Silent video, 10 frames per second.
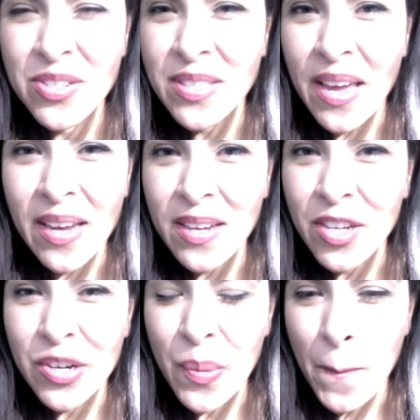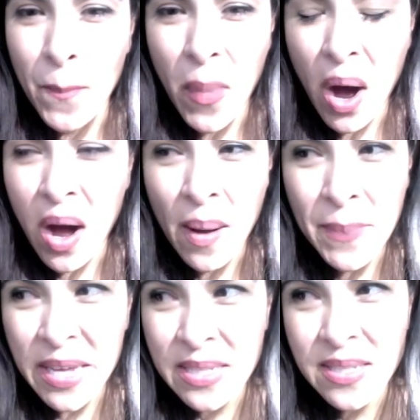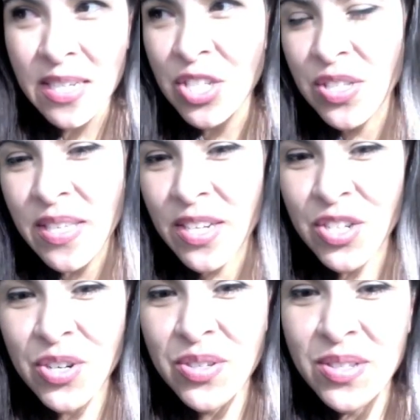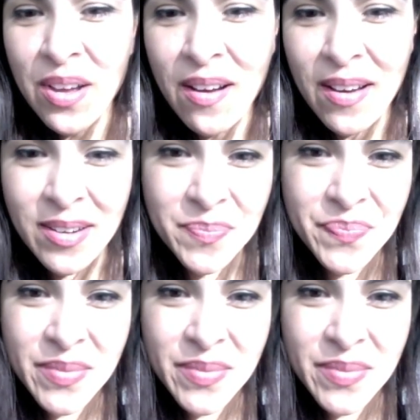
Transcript: just like, your mom instinct just like turns on.